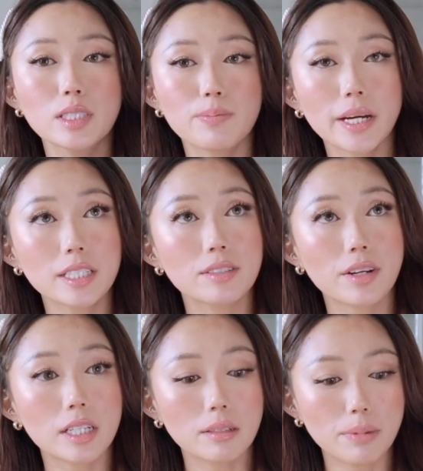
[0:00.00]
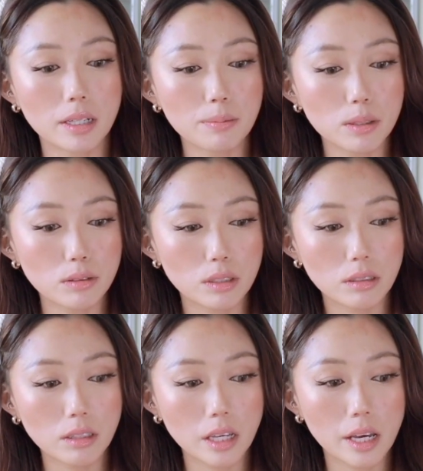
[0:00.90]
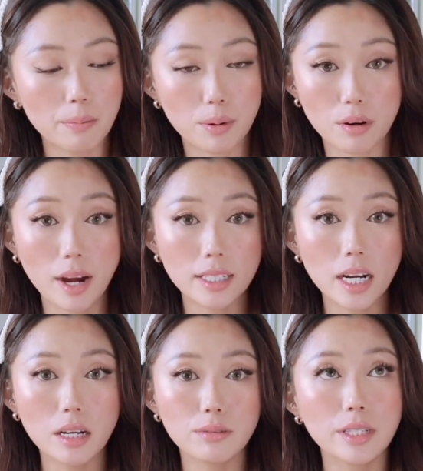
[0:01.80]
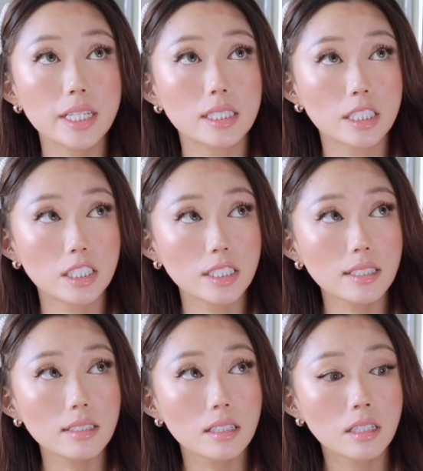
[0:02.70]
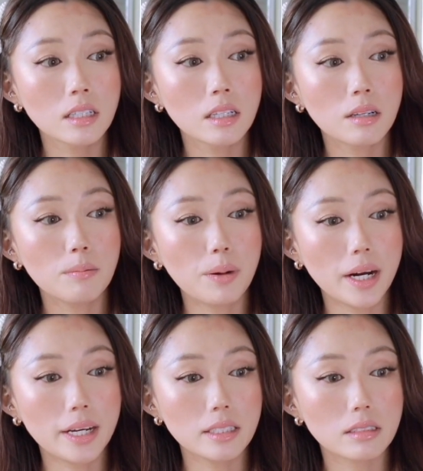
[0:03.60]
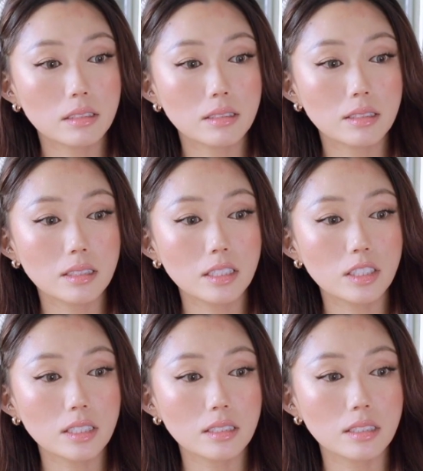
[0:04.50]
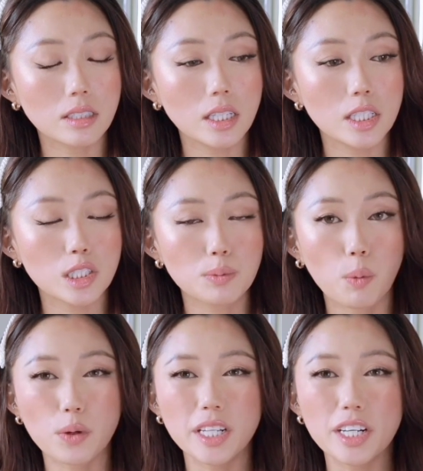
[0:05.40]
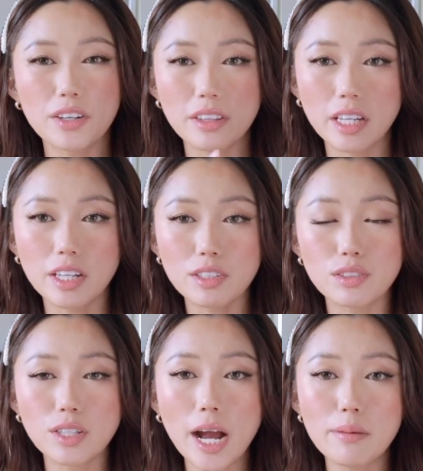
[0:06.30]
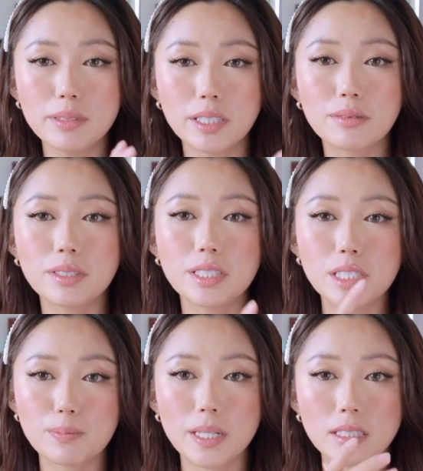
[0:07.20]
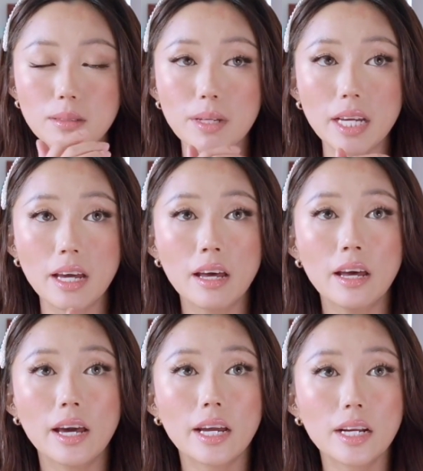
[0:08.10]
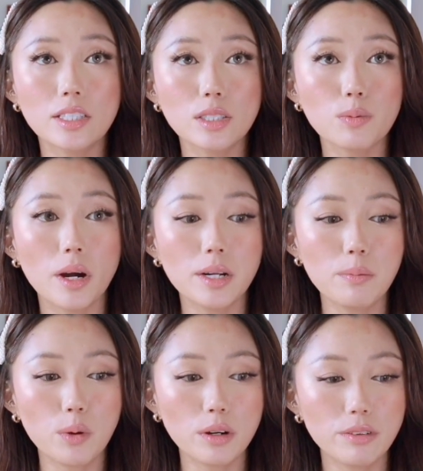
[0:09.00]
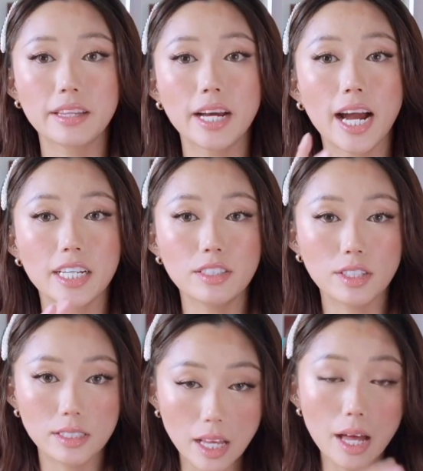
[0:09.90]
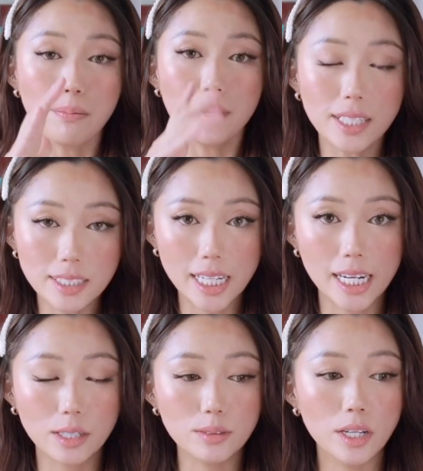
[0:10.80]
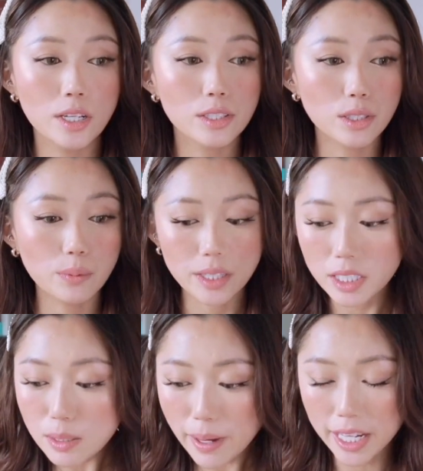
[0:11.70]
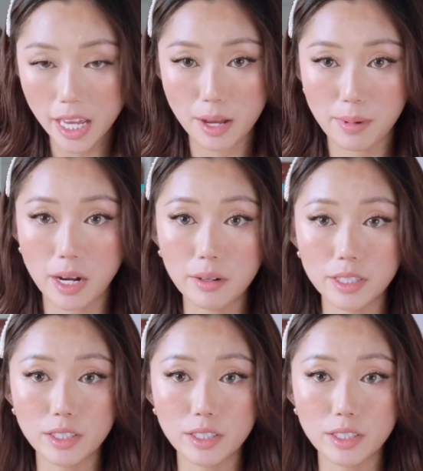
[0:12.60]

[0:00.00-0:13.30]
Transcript: bag is very comparable to the Prada re-edition, but it just, the sportier, thicker strap didn't really speak to me, and I just wanted more of it that I can dress up and down. So when this bag came out, it